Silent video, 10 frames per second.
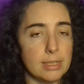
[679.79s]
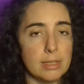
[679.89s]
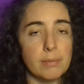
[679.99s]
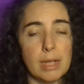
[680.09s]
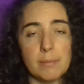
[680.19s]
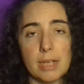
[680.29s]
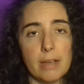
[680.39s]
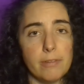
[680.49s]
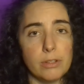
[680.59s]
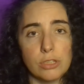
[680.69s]
And sometimes
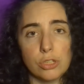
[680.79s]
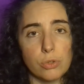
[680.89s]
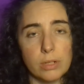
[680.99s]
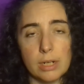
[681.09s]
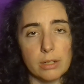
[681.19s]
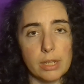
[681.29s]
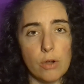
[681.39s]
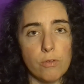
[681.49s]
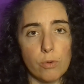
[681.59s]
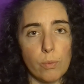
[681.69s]
I felt
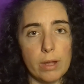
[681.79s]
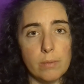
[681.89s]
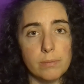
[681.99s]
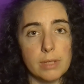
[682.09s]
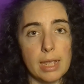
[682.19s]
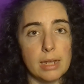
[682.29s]
extraordinarily overwhelmed.